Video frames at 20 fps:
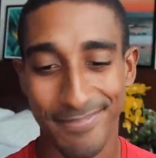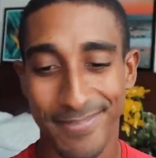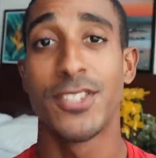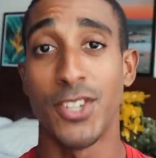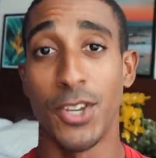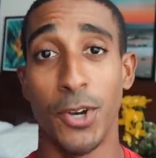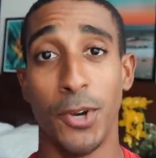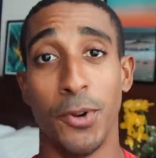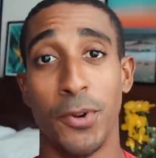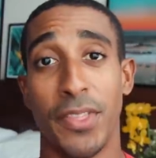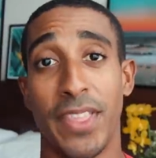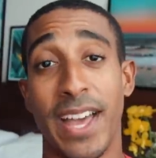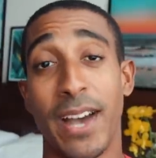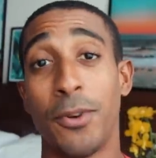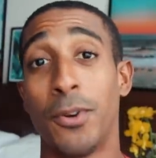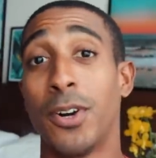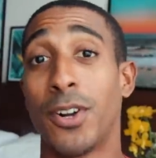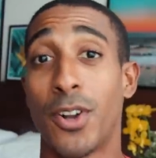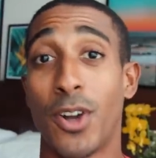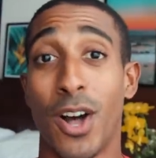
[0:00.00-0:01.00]
So
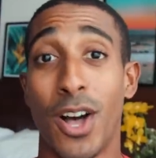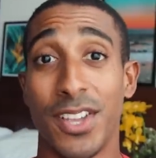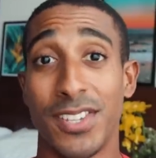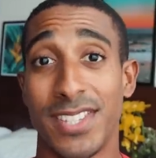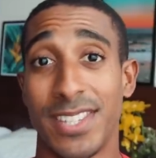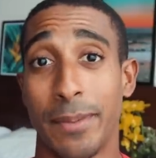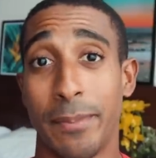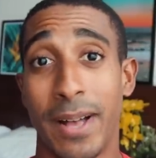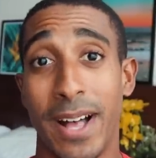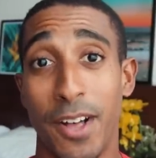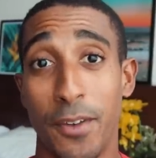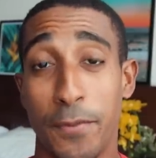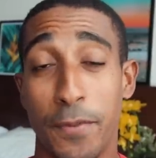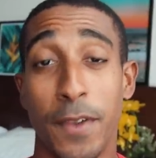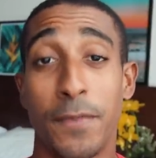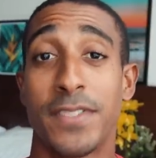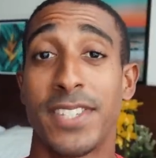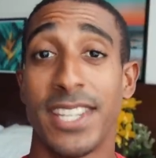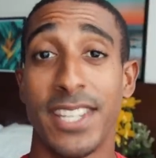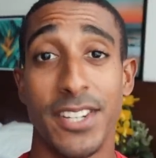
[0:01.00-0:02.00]
that will cost about
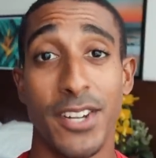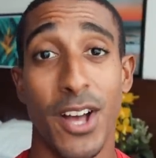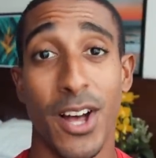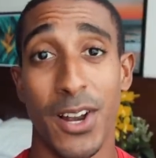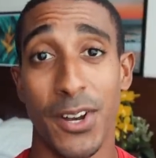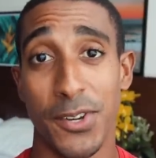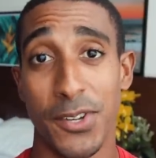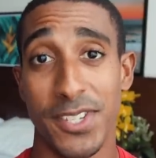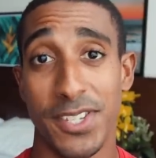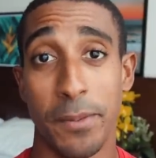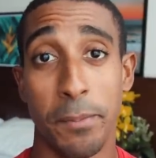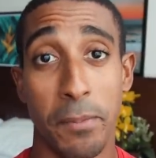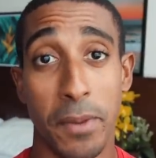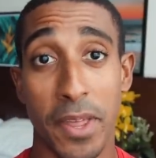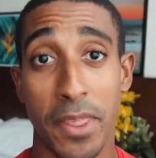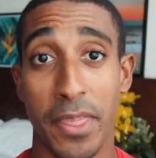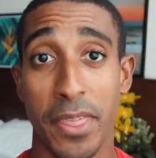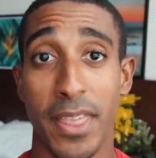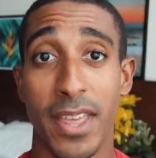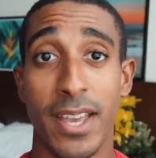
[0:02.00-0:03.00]
$15 a
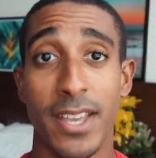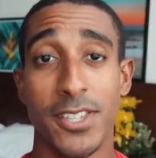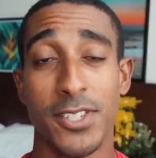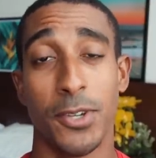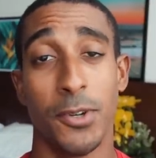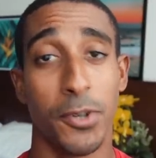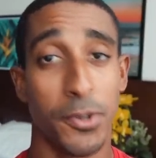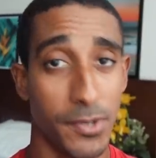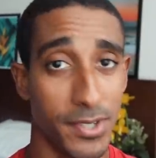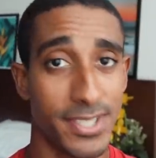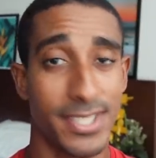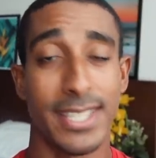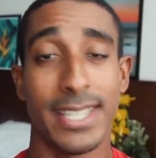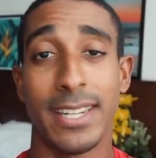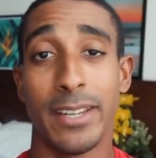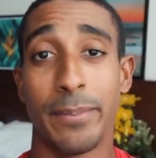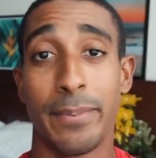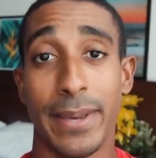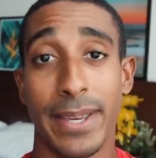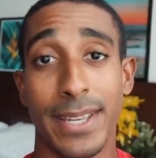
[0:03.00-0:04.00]
month. So
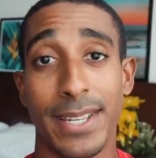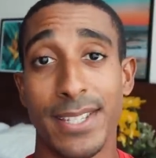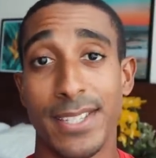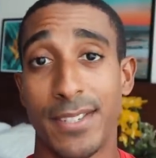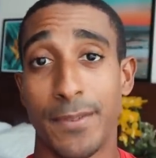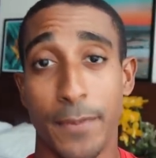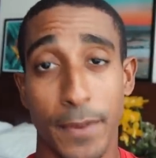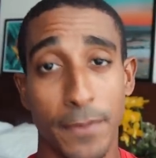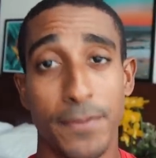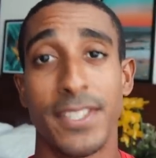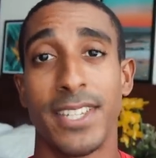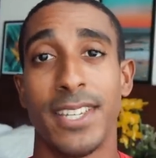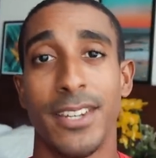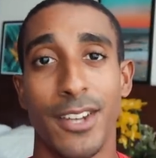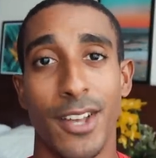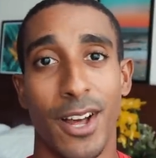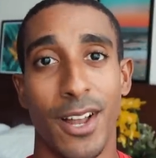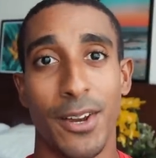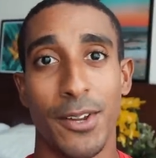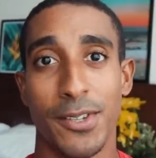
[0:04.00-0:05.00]
Christina pays
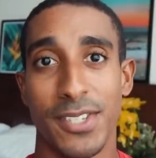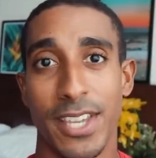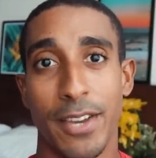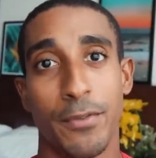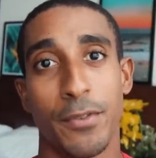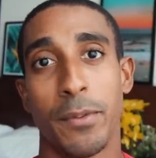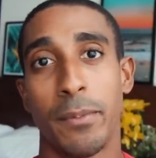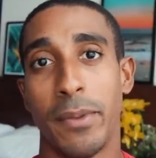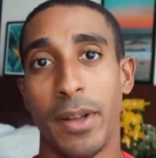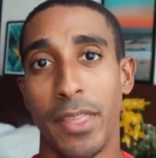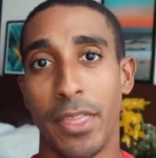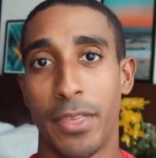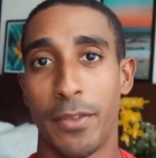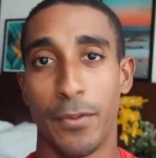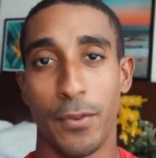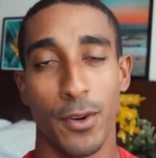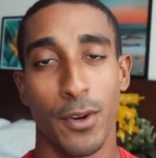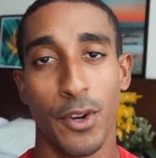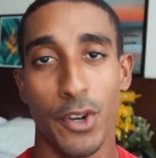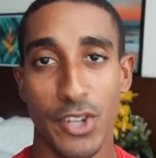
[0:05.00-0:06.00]
$15 every month
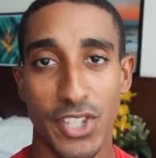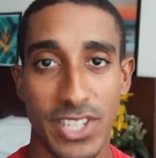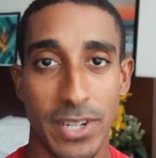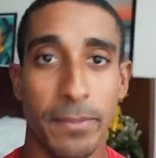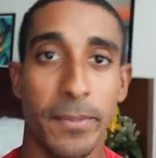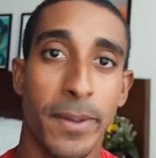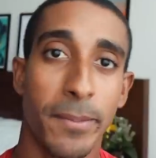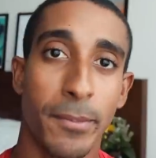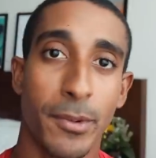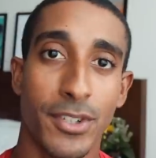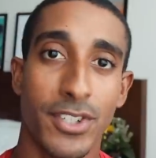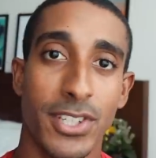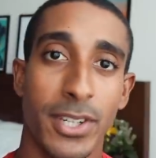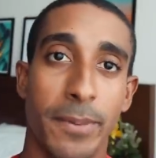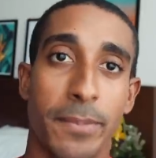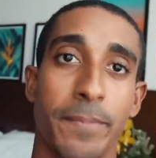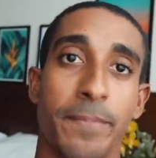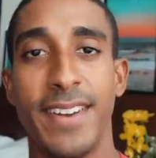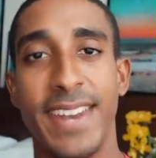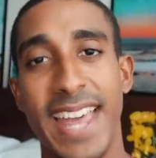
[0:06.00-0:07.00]
for her gym
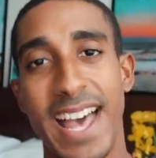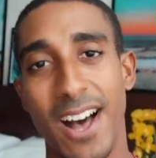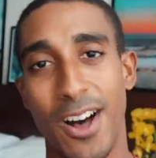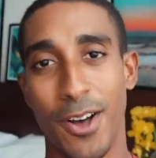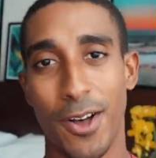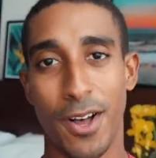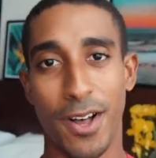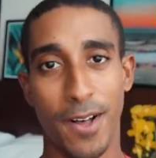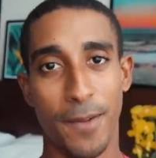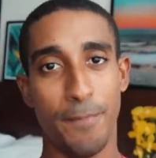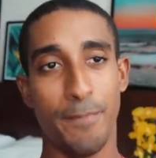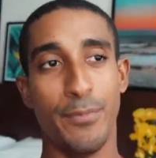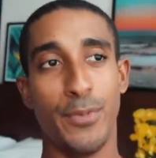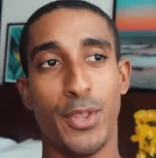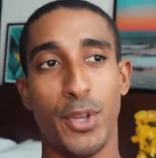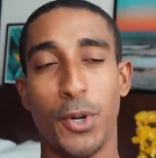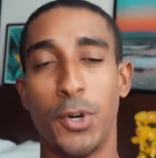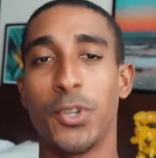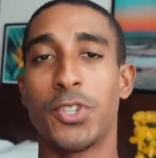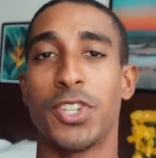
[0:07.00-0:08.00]
membership. Now,
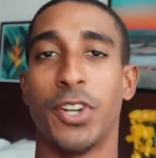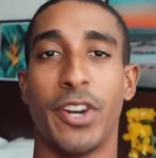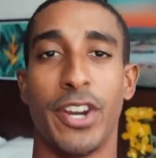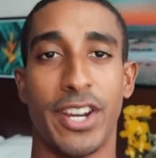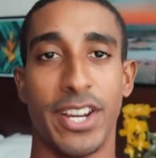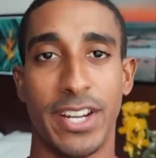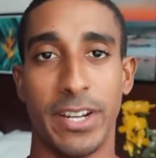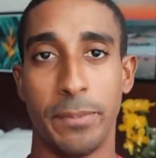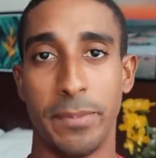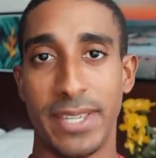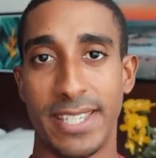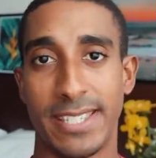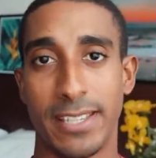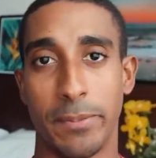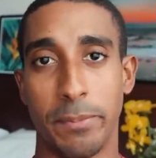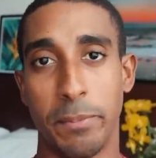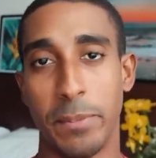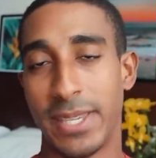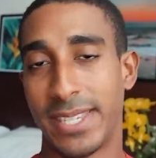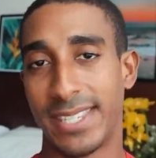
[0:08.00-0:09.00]
those are gonna be
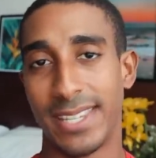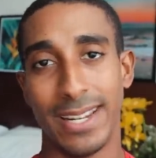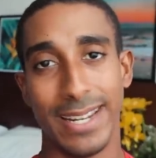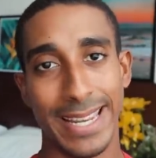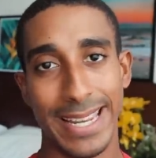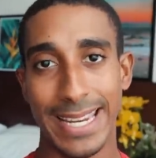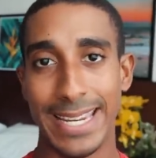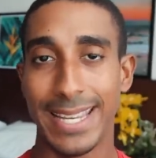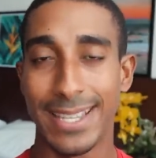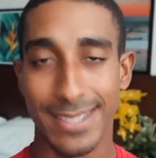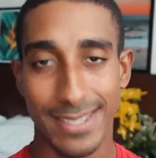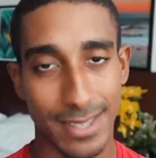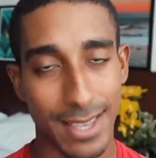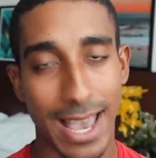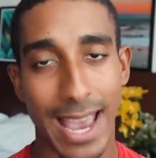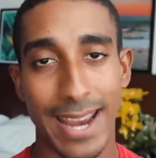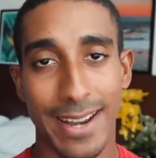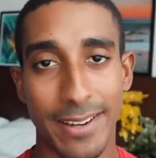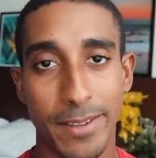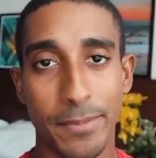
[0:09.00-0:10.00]
some
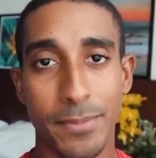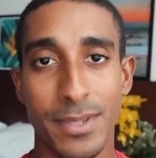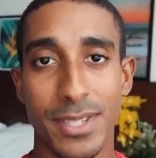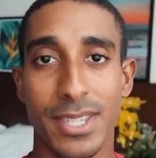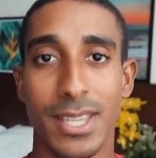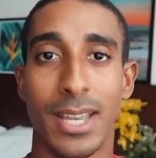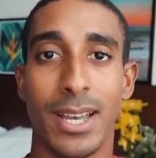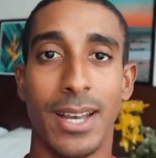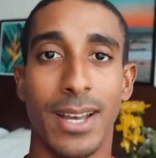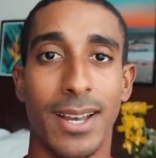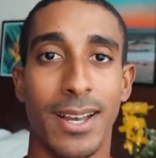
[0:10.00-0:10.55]
miscellaneous items.